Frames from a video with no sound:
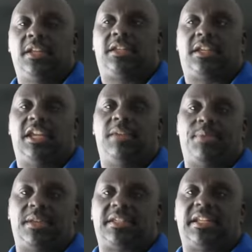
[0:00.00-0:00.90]
to keep
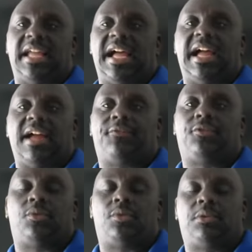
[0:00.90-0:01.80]
us alive
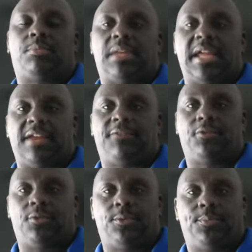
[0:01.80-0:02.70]
on the
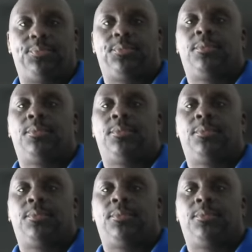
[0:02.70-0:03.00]
platform.